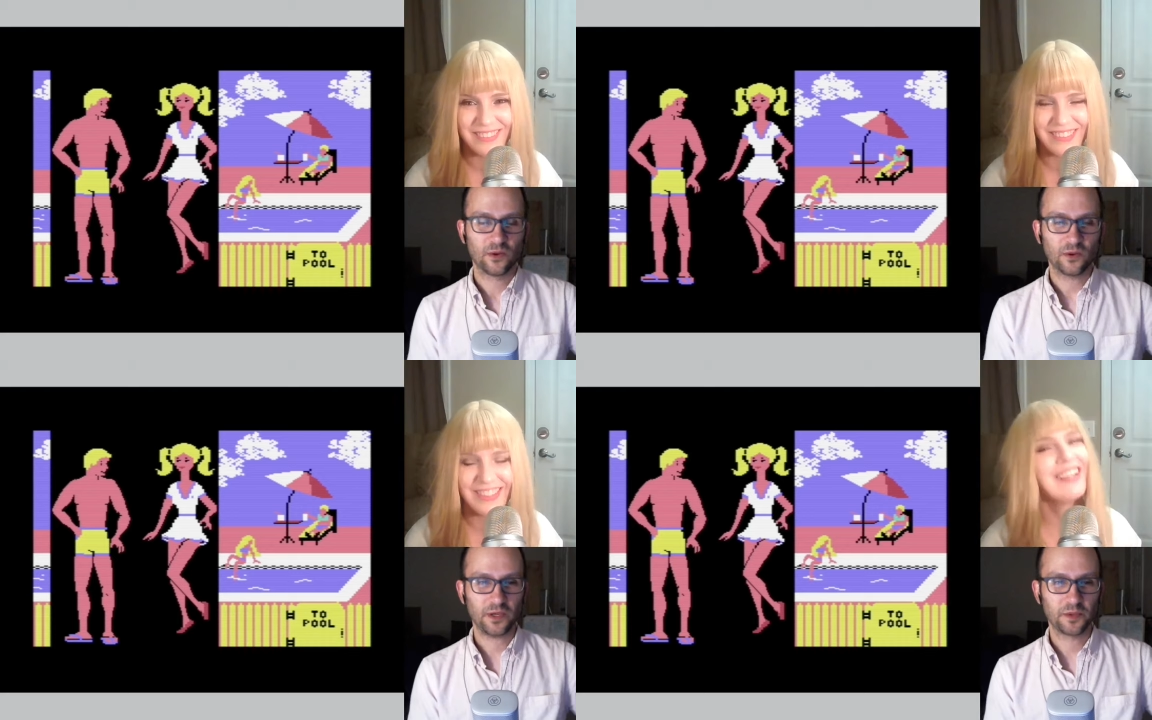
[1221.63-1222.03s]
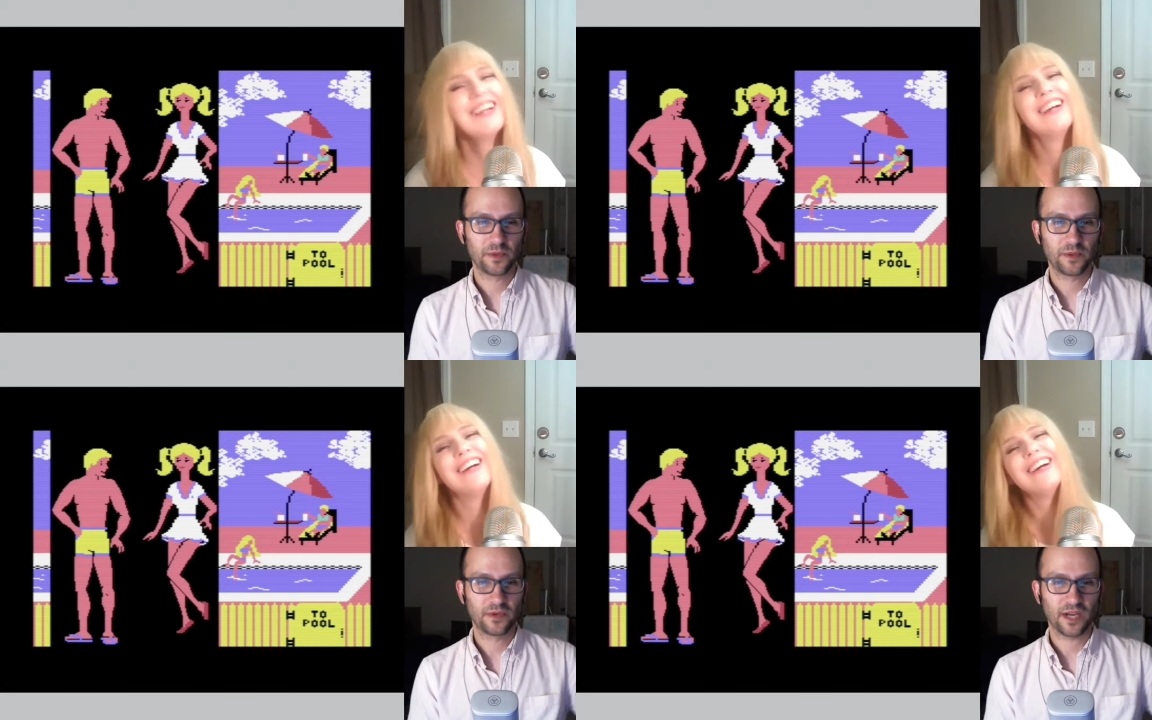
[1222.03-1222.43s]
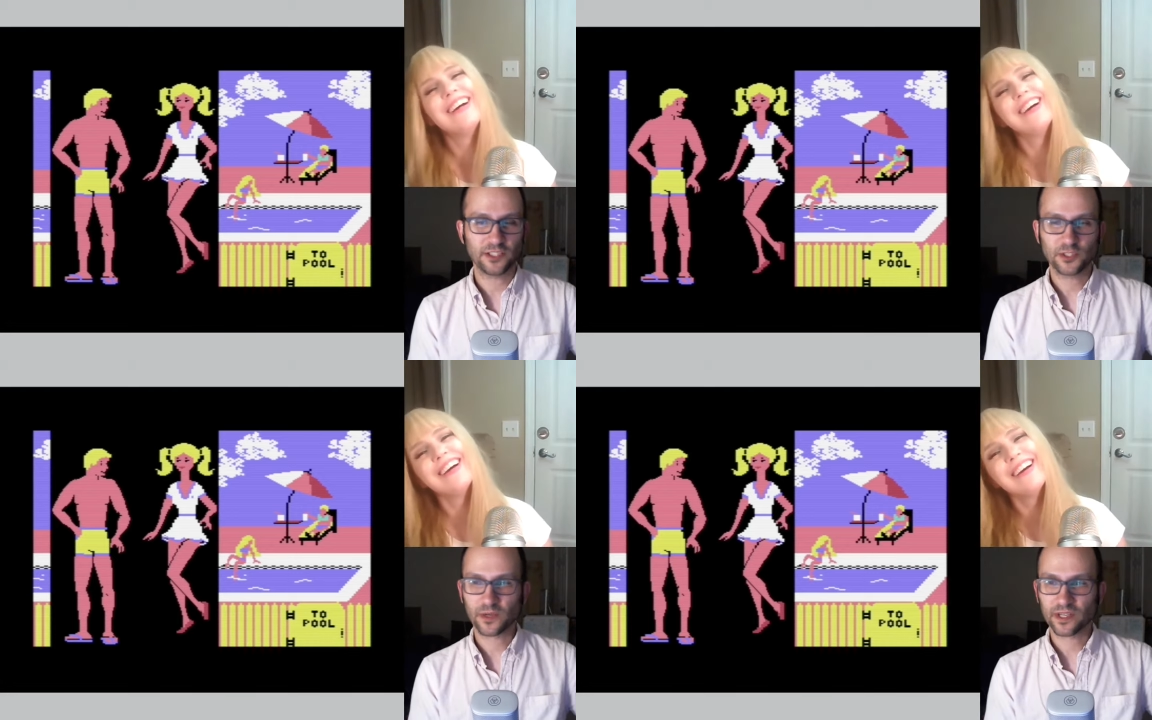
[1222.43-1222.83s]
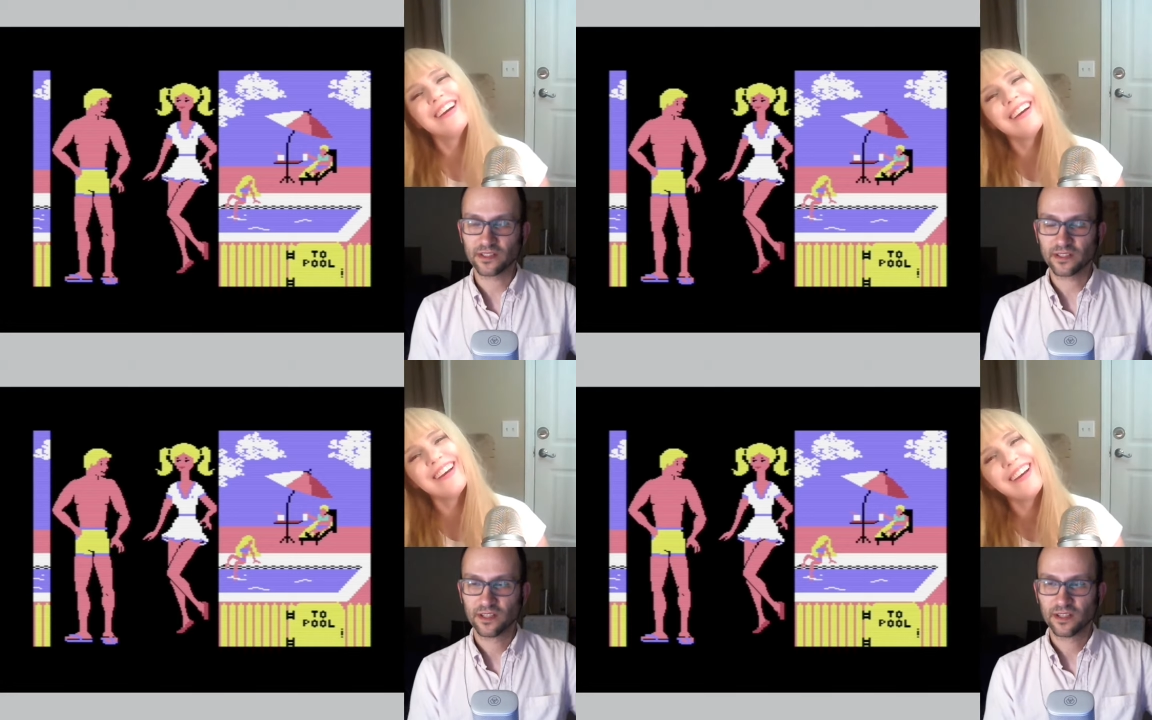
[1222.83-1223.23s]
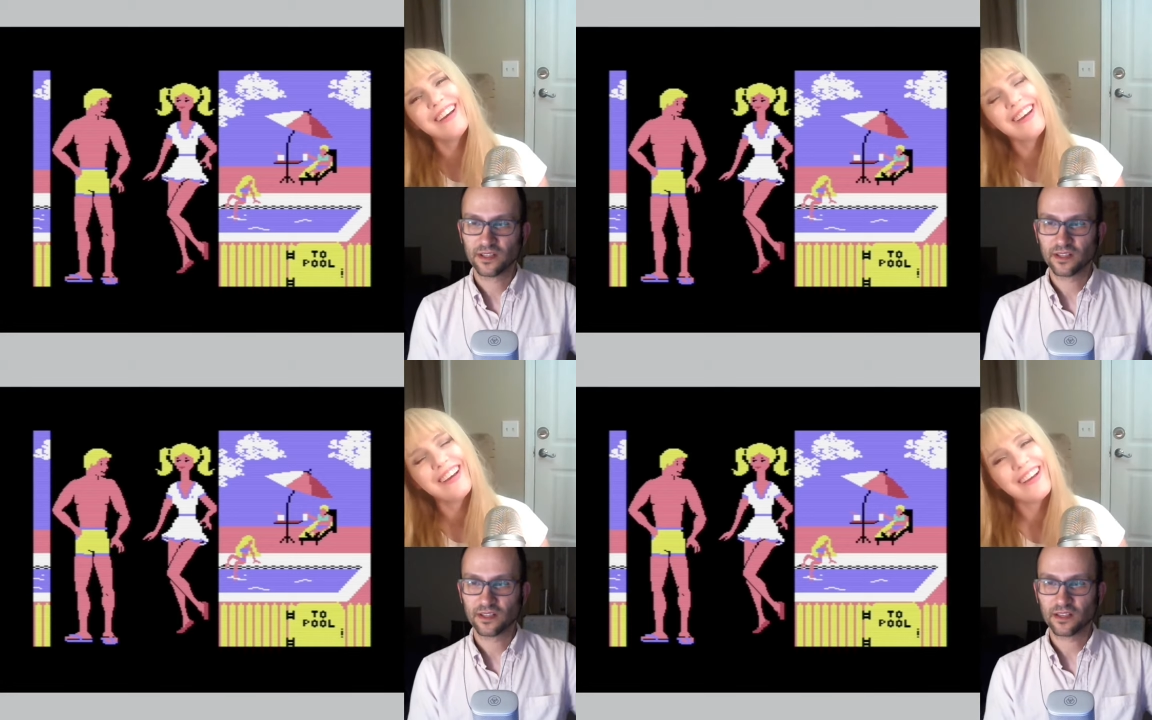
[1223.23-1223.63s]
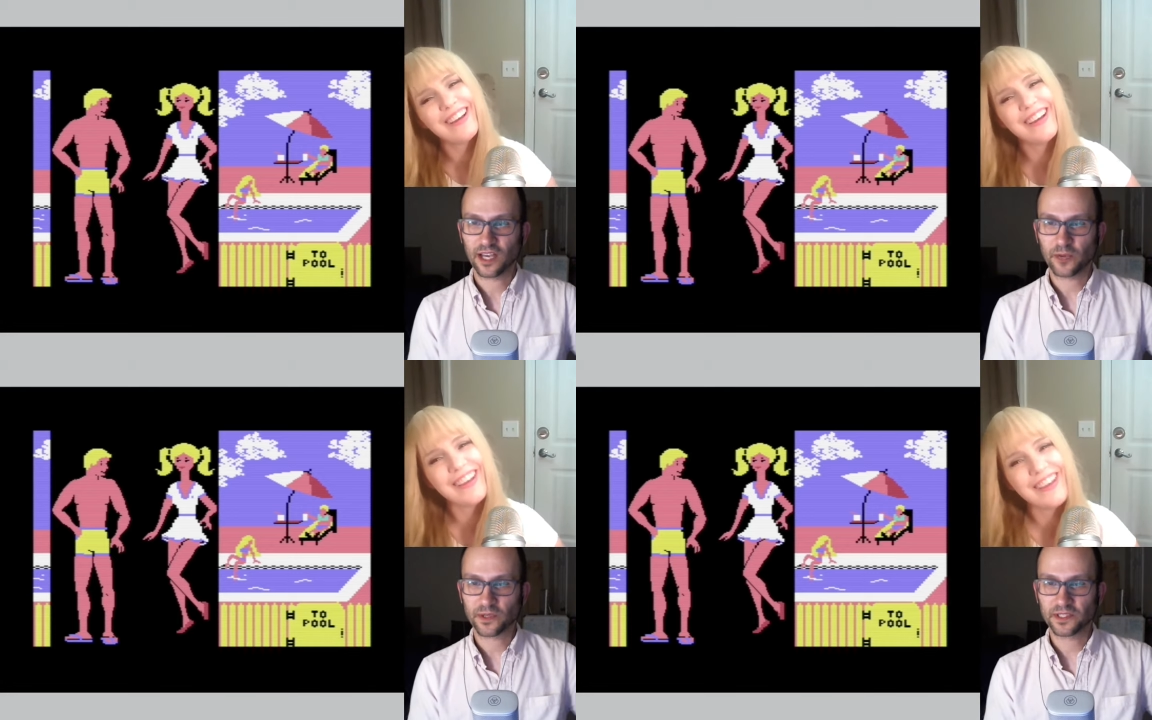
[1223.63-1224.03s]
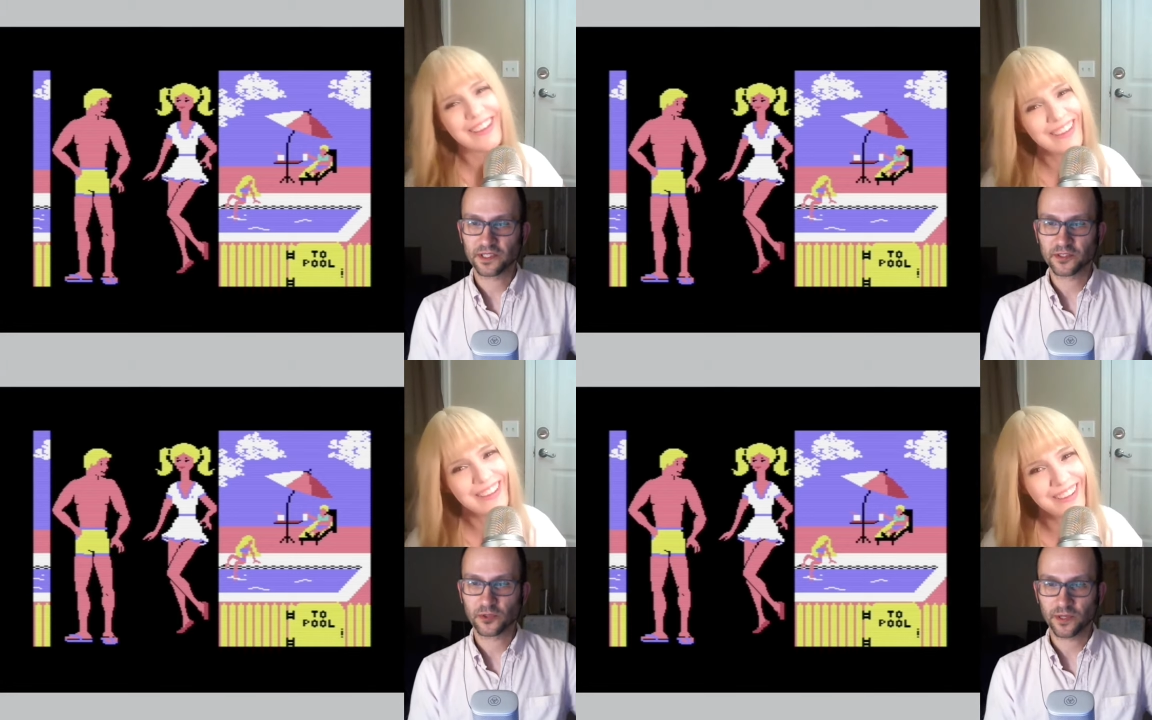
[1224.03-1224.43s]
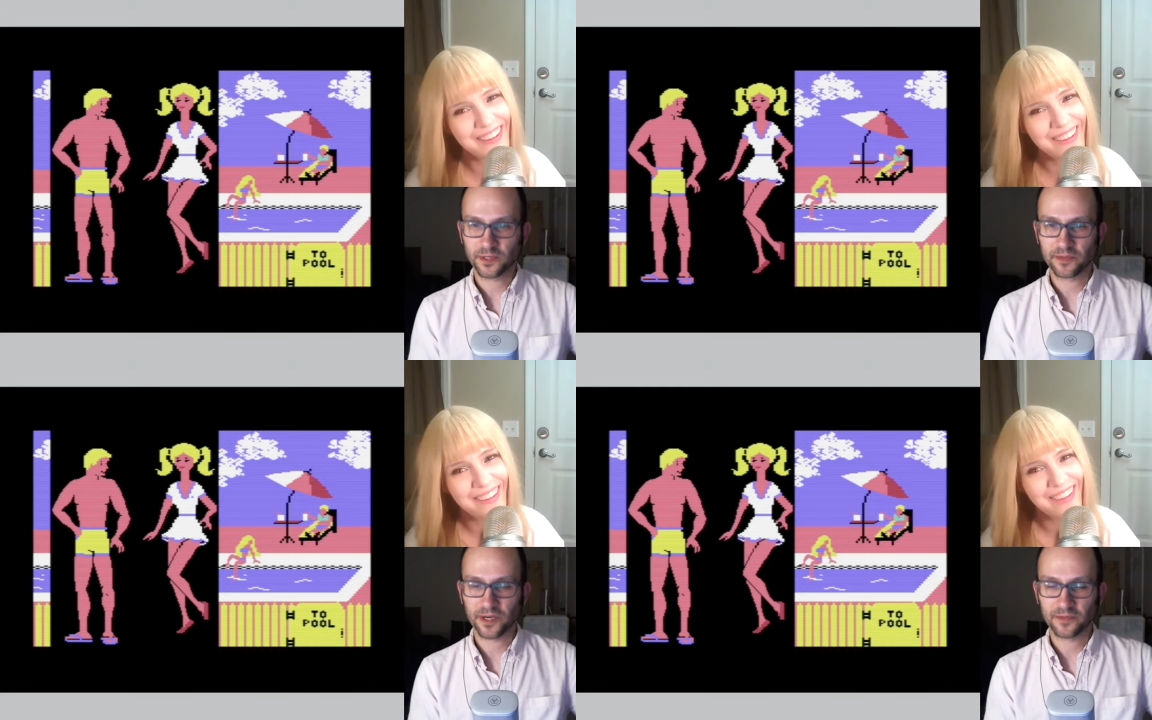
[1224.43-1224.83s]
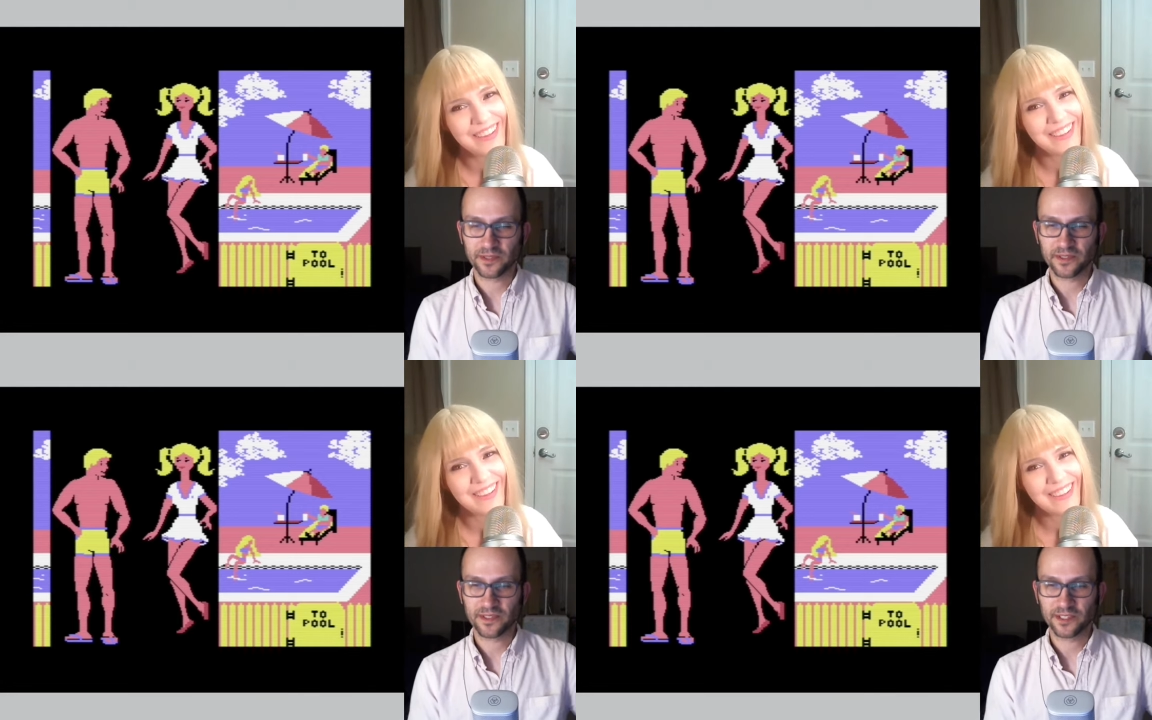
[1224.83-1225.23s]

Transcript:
Speaker 1: Oh, I remember. I used to work at, I worked at a toy department